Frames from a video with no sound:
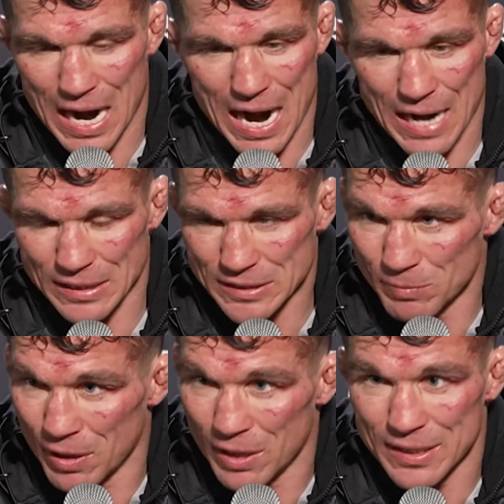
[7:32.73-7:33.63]
I had a
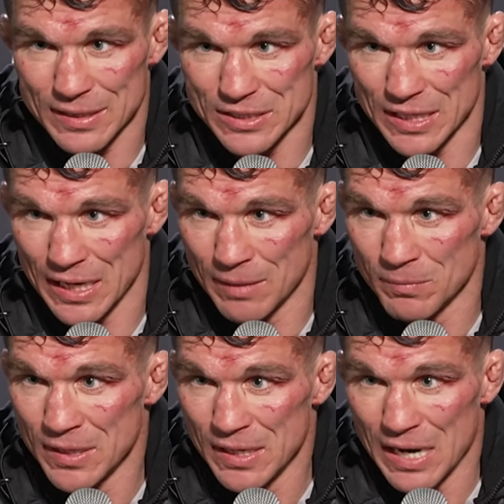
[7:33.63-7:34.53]
small
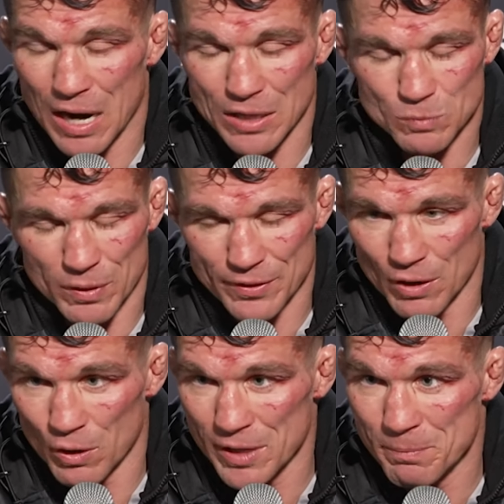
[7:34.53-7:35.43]
gym. I was one of the
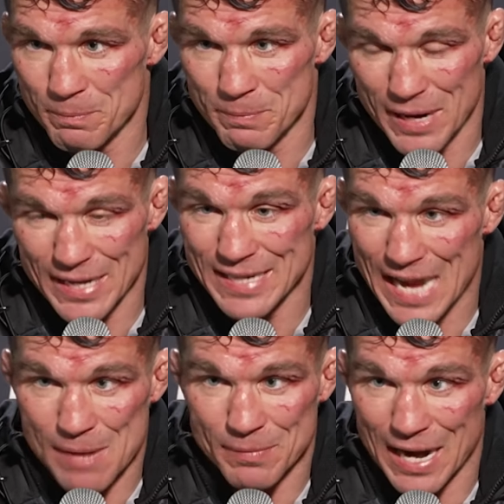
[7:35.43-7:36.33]
only big
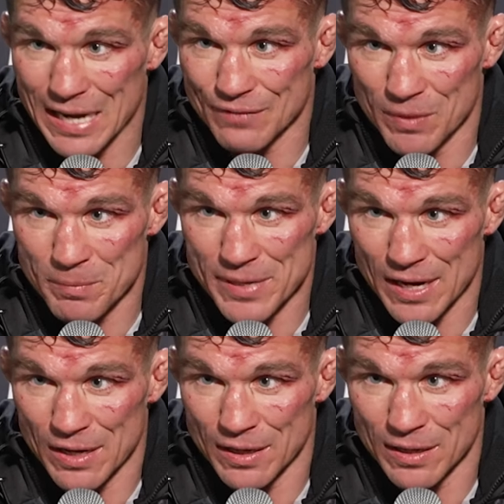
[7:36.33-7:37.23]
name guys from the
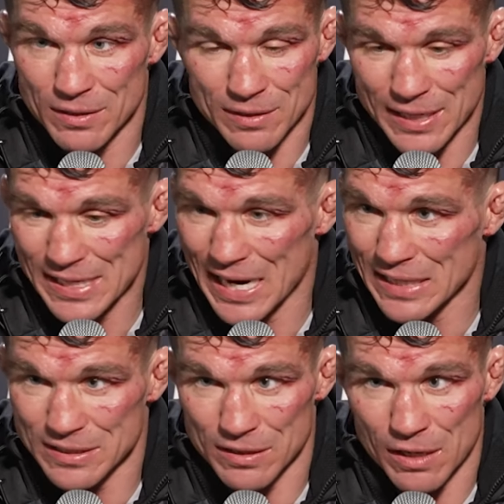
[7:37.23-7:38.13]
area. He
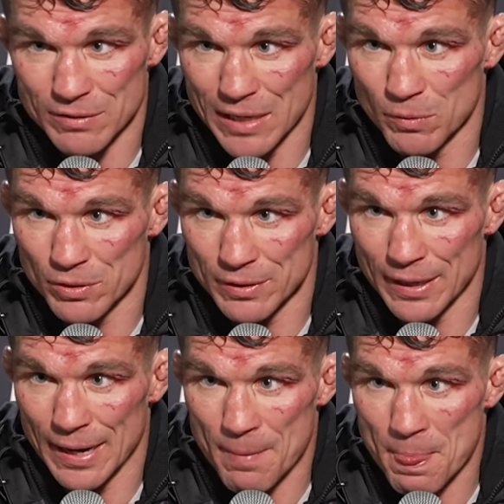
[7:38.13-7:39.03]
got it all right where we're
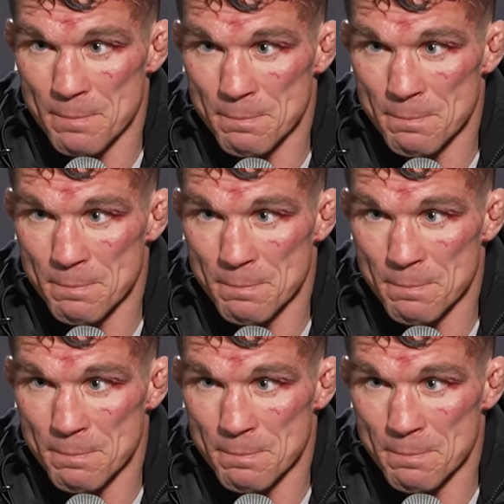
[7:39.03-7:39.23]
at.